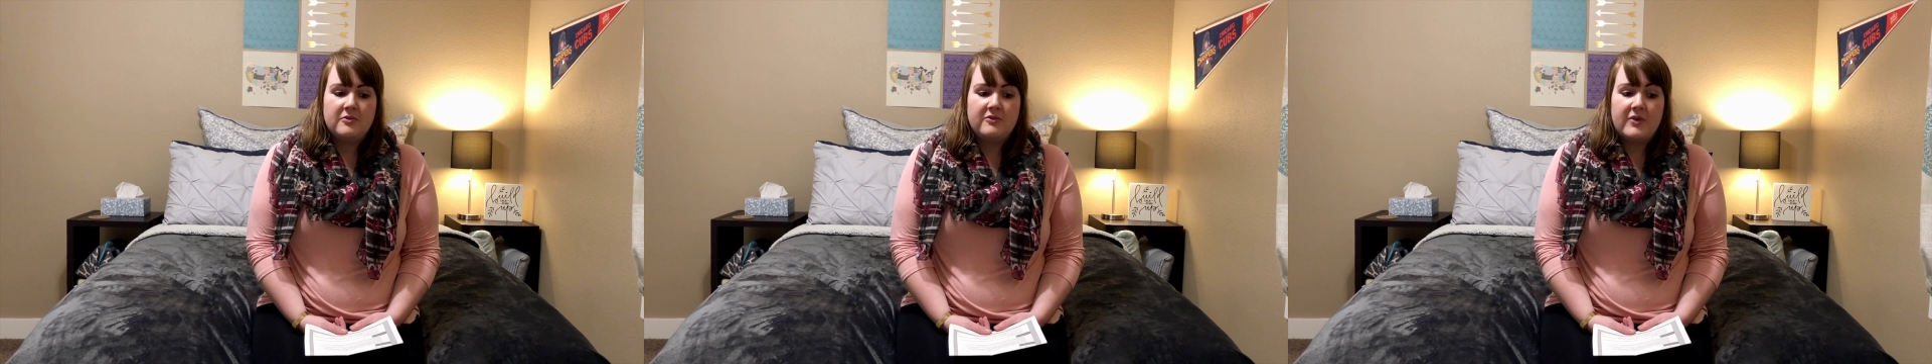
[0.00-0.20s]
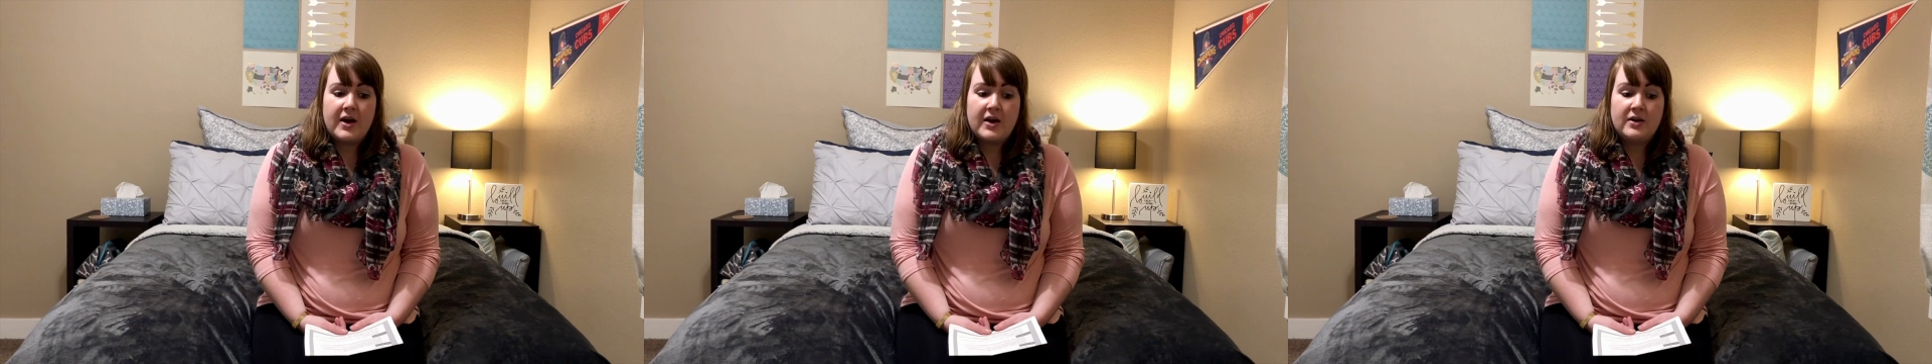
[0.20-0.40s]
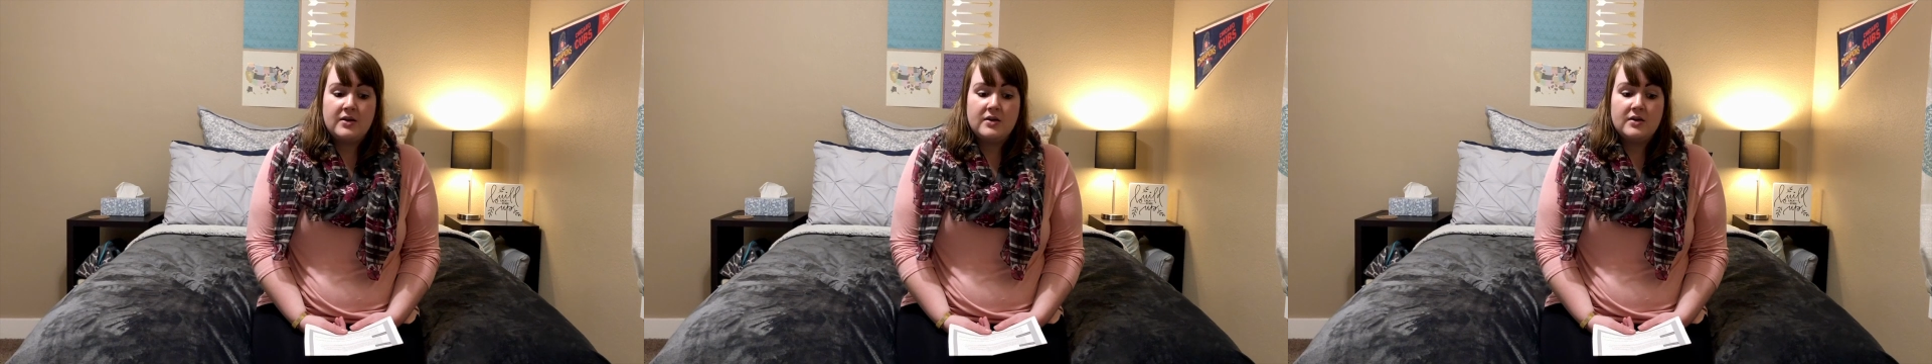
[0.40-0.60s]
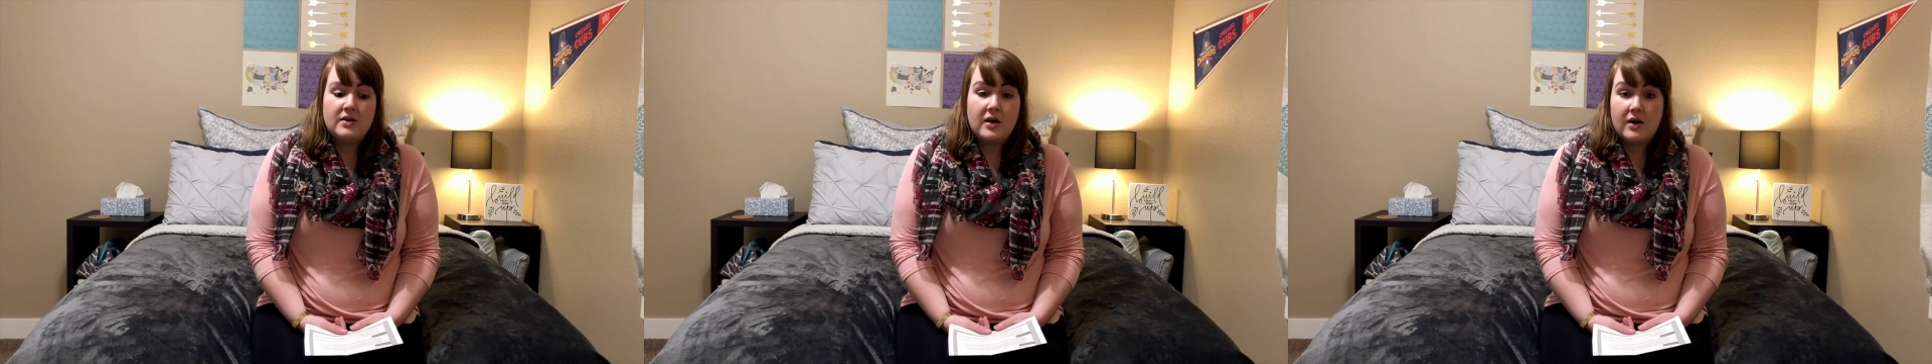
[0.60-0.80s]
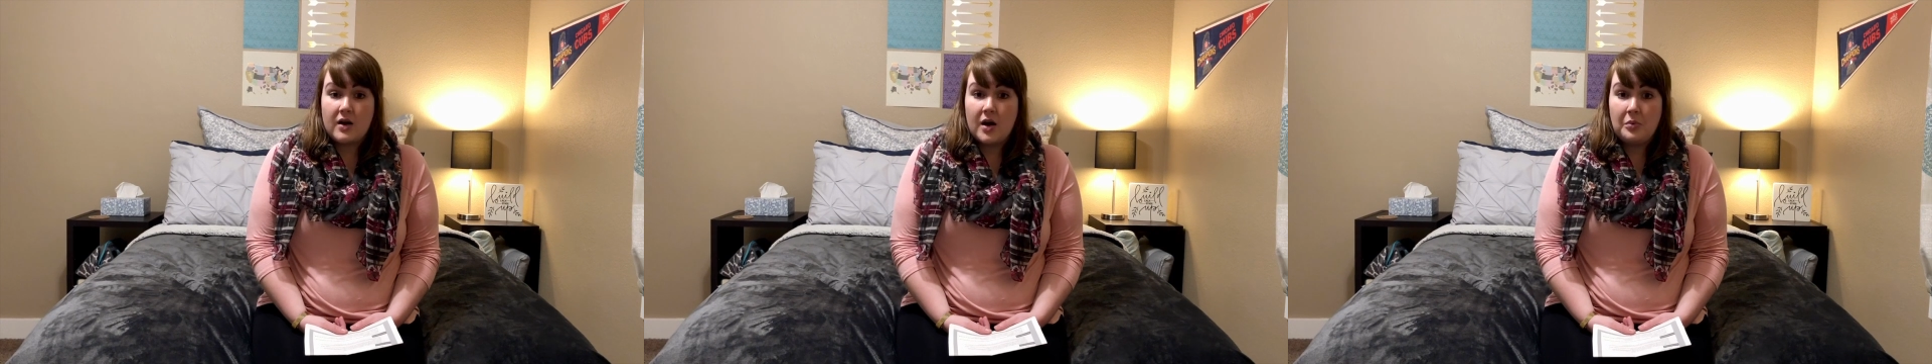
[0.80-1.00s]
find
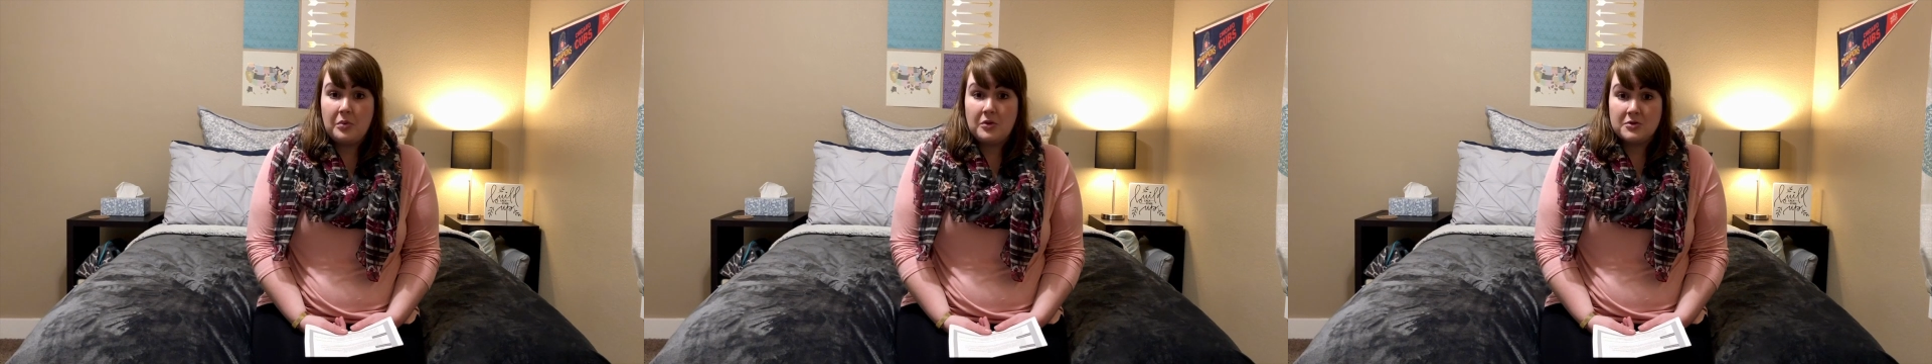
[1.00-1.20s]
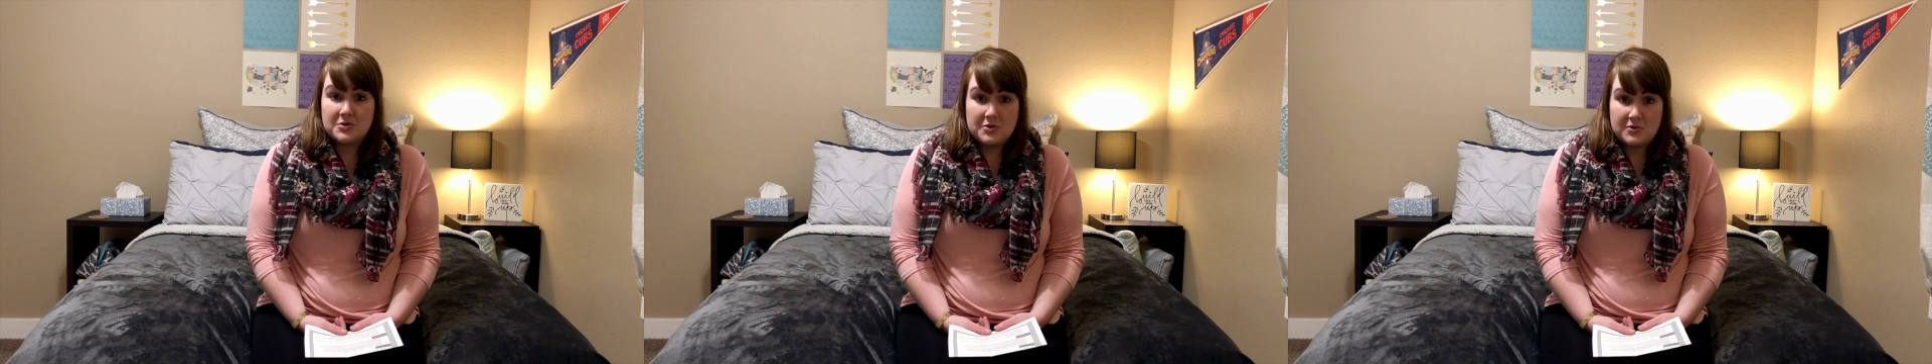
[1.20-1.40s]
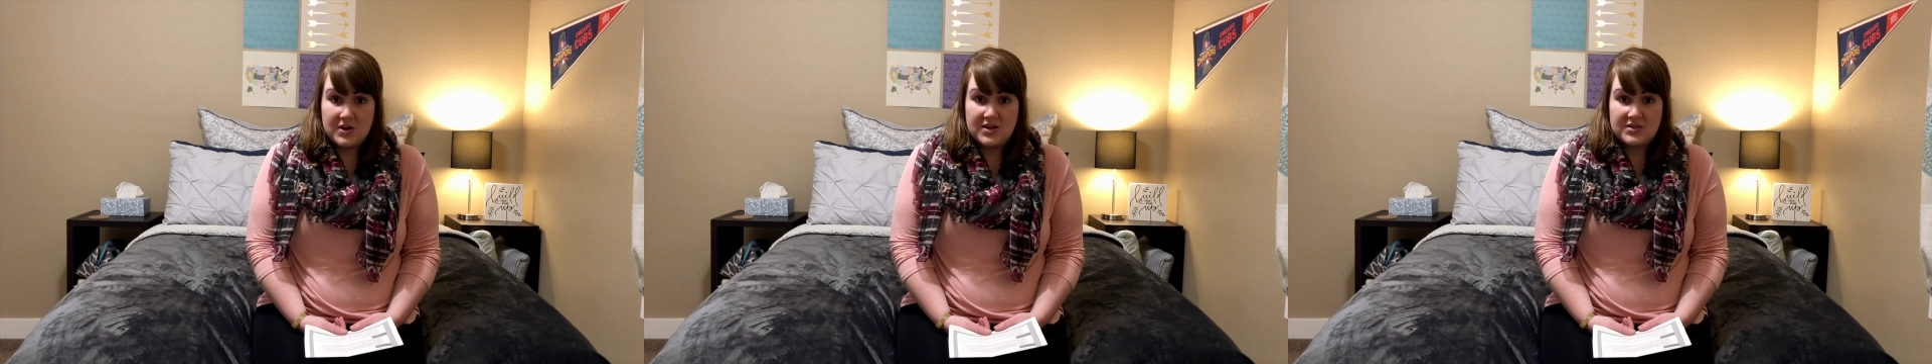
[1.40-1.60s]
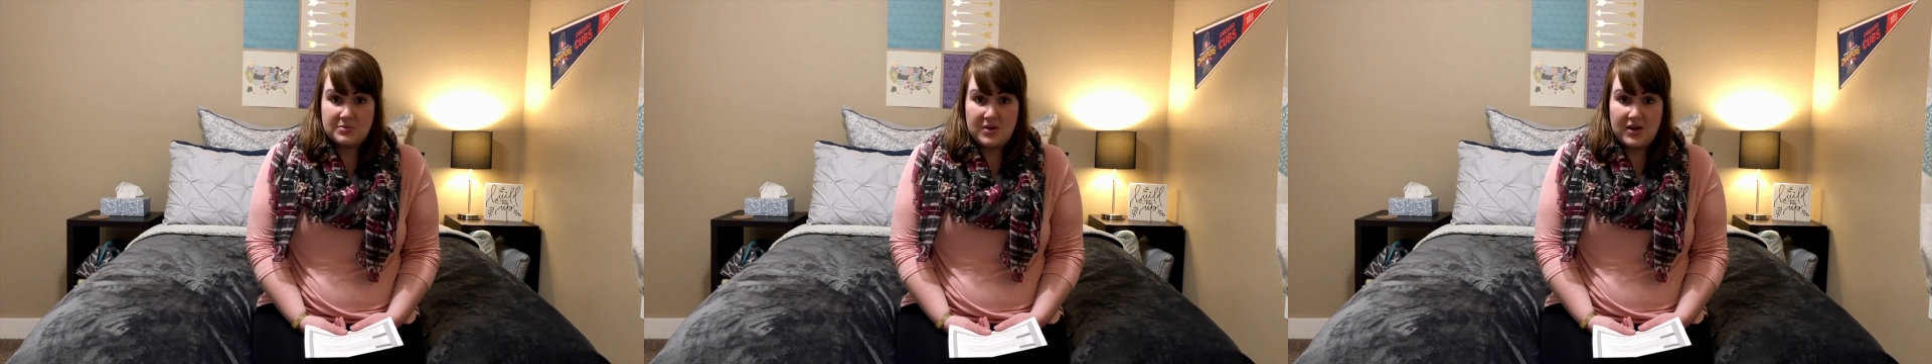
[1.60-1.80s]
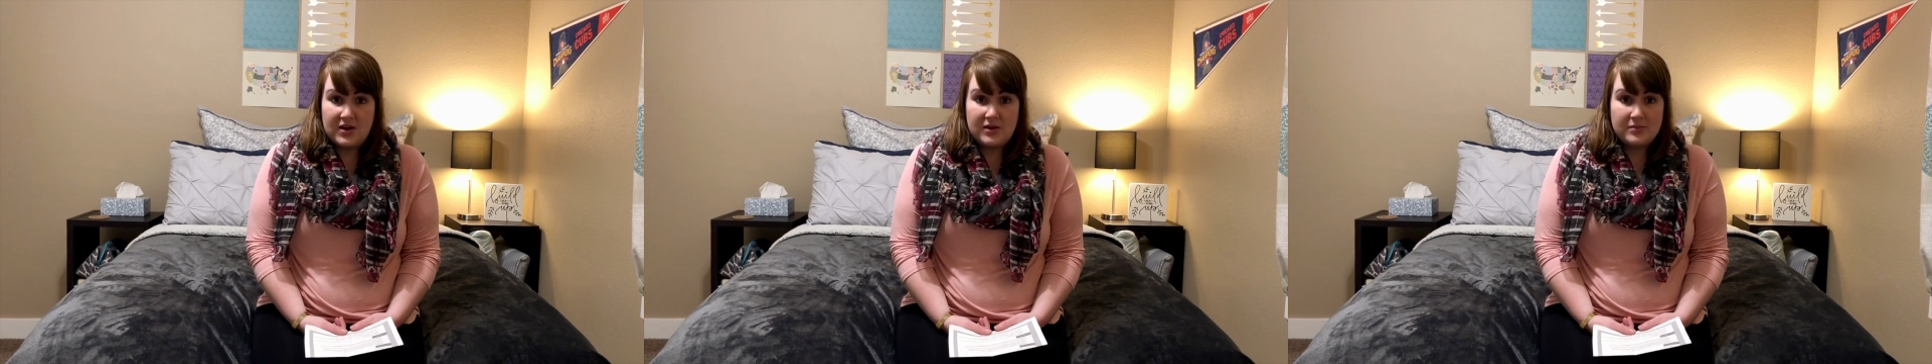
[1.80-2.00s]
a couple to raise
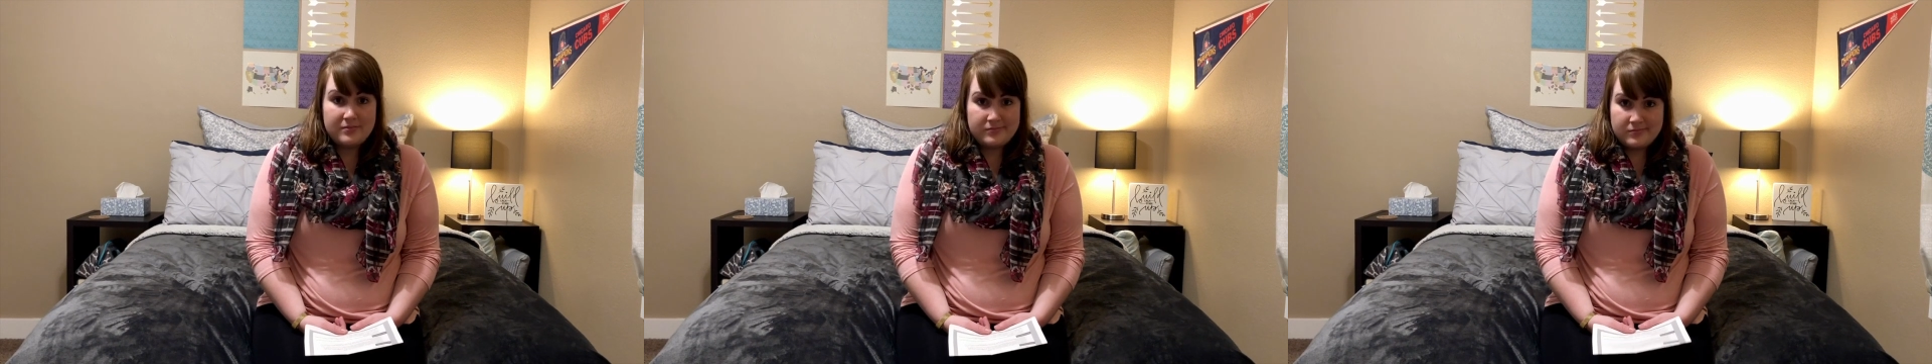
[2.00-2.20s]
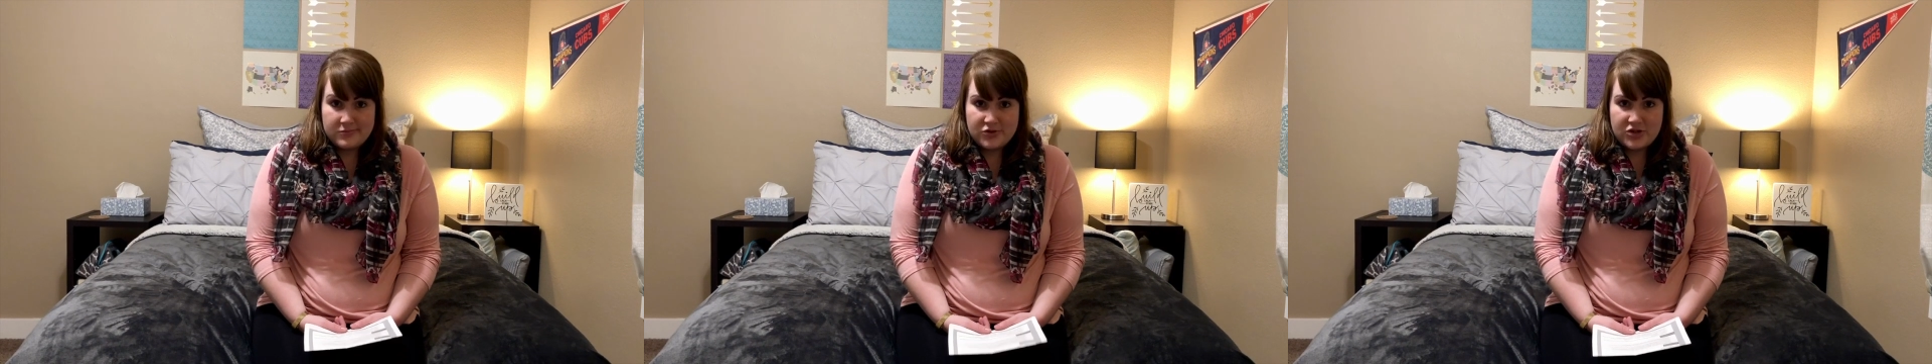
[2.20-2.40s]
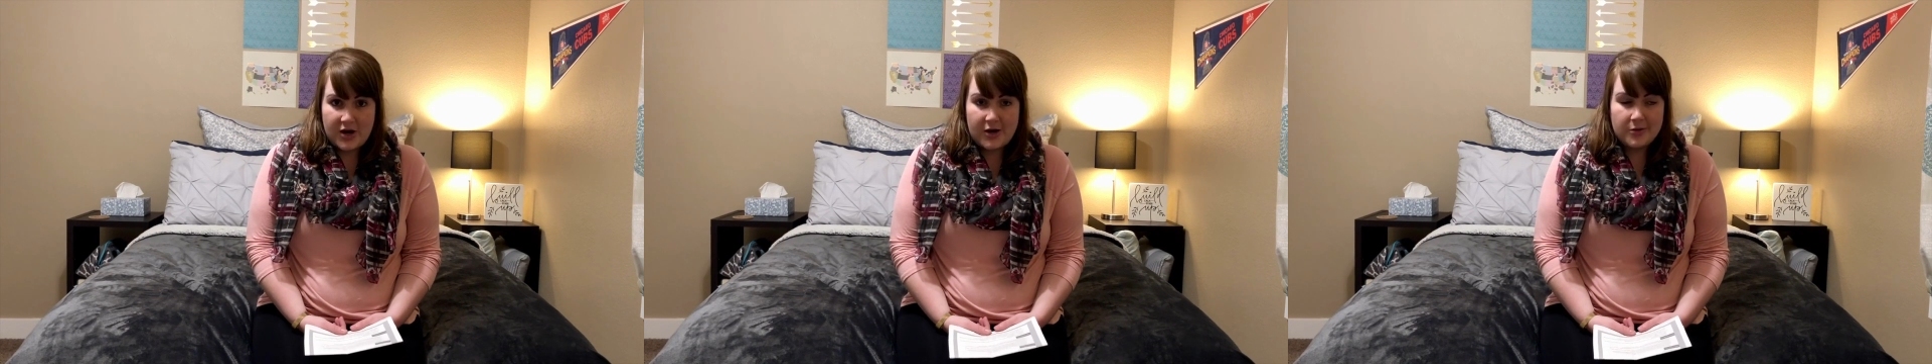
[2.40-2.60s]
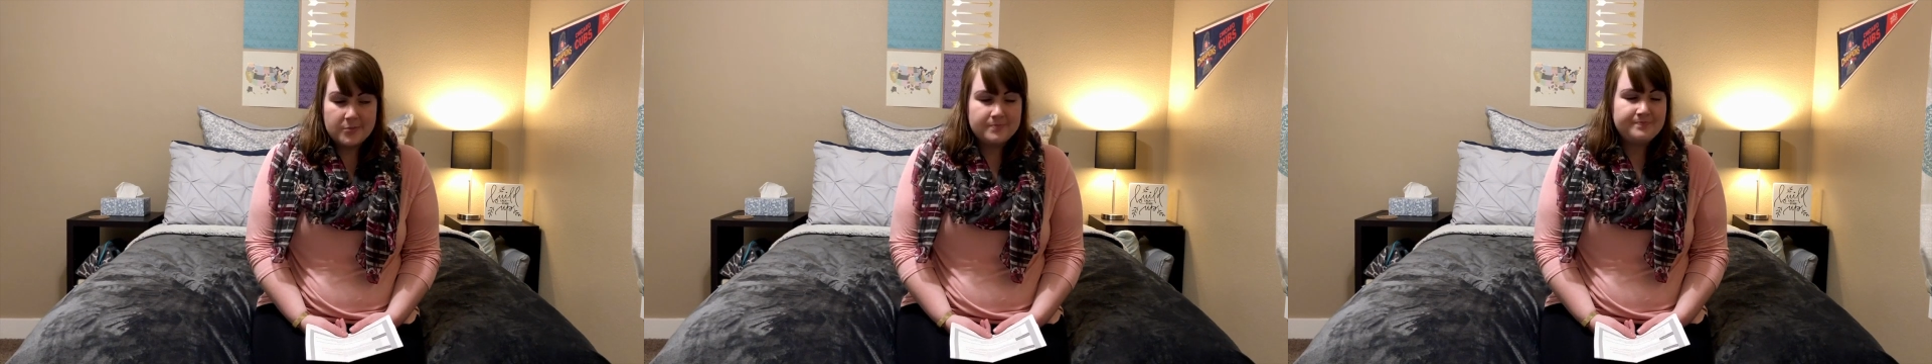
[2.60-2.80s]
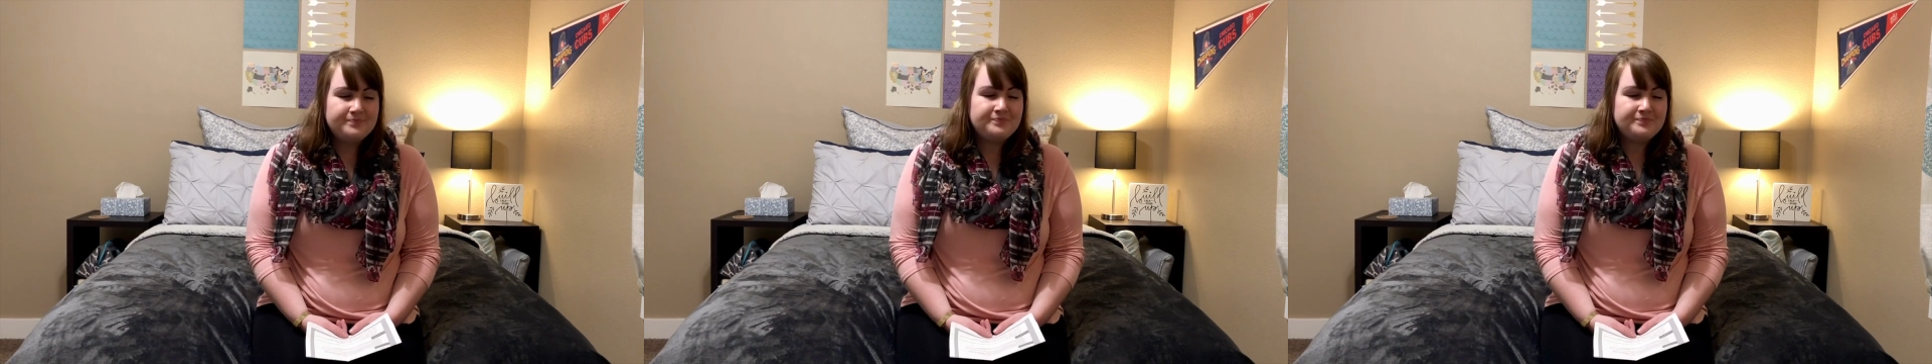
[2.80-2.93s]
my child.